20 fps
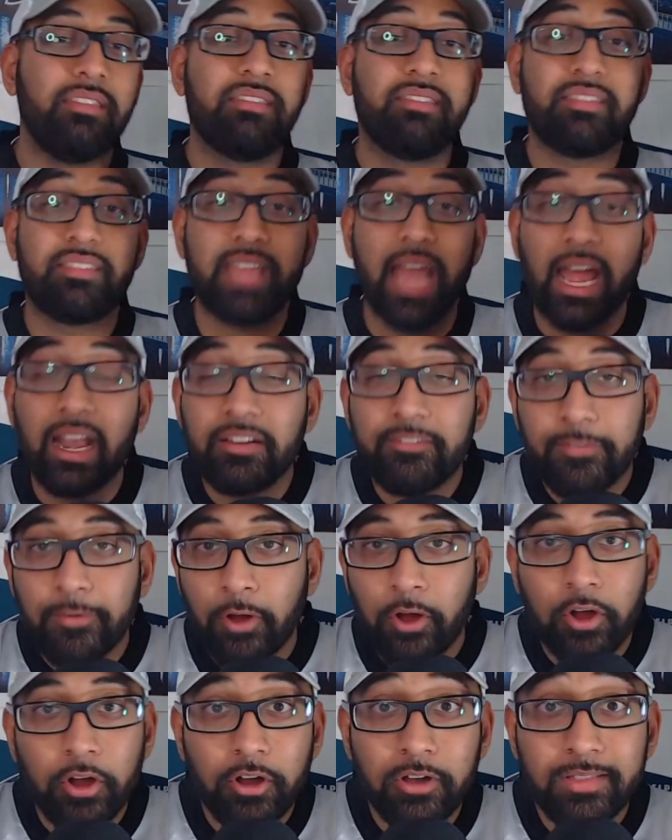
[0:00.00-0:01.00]

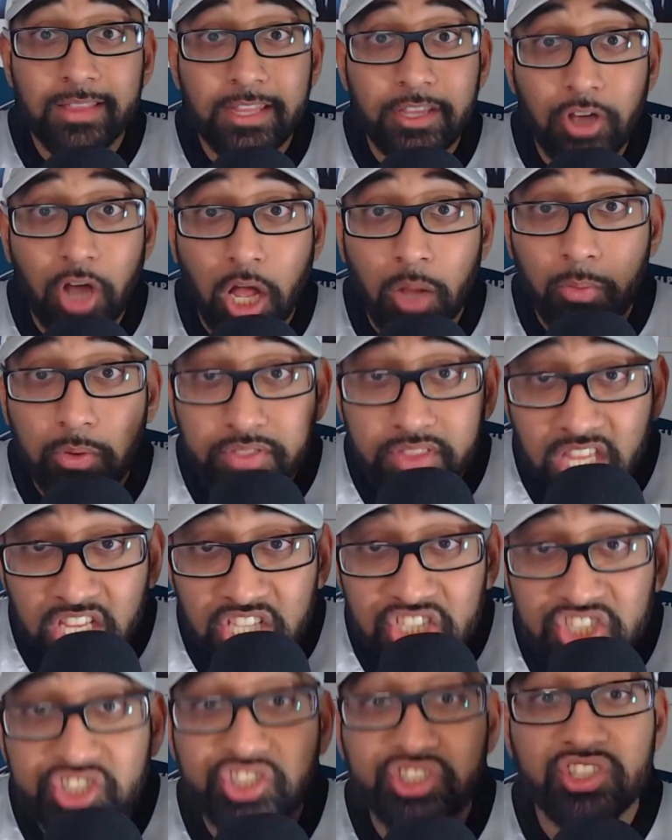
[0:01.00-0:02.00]
Denver early on when they
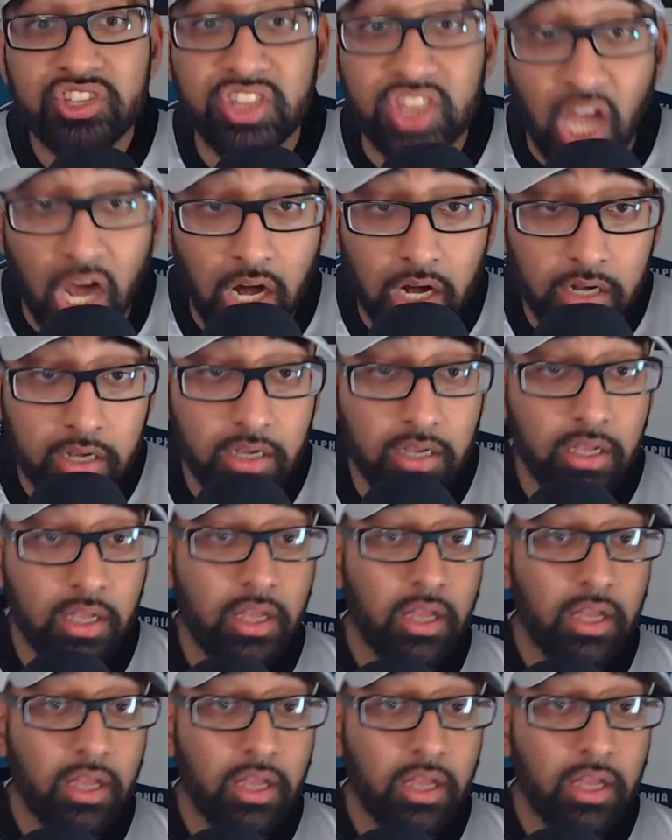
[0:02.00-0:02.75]
stunk.